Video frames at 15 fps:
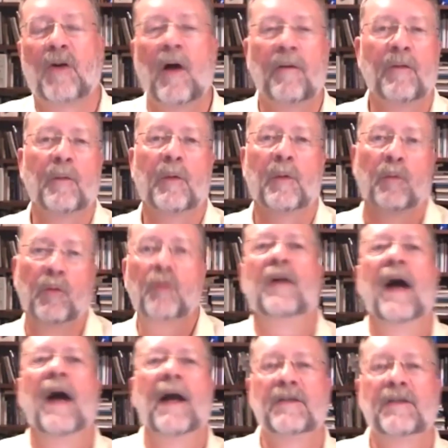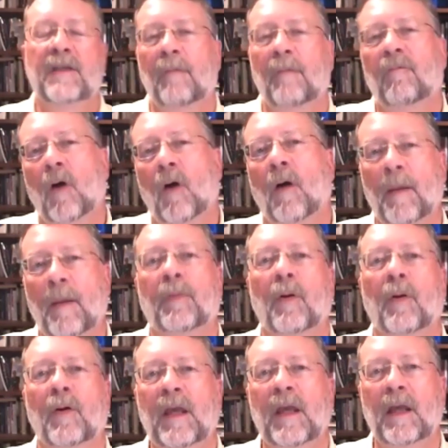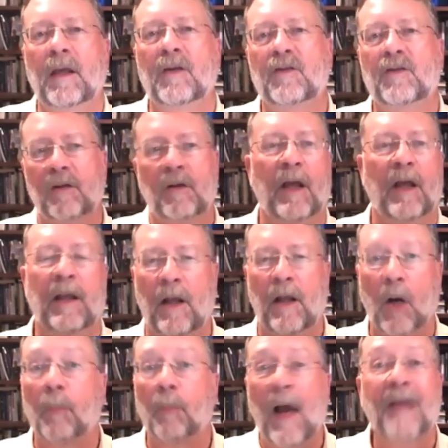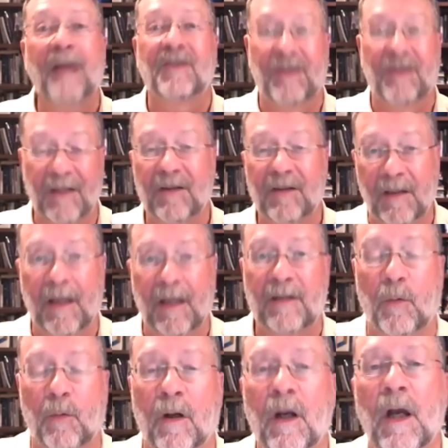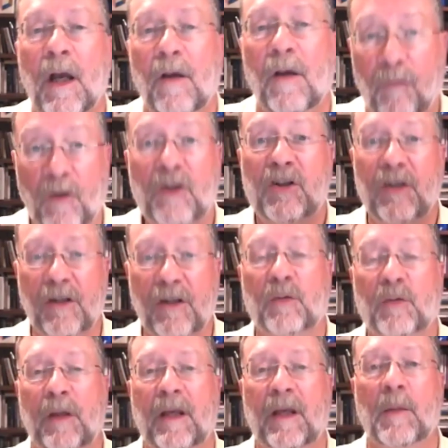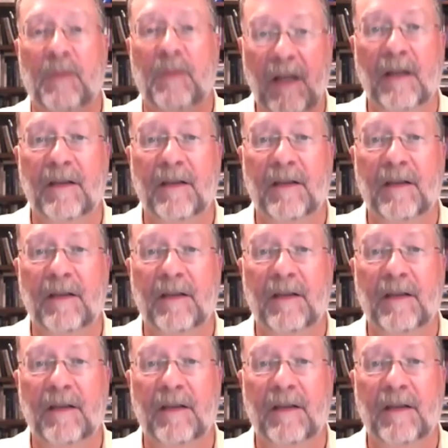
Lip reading: often we routinize them for our employees and our processes, and that's where frictionless really comes in.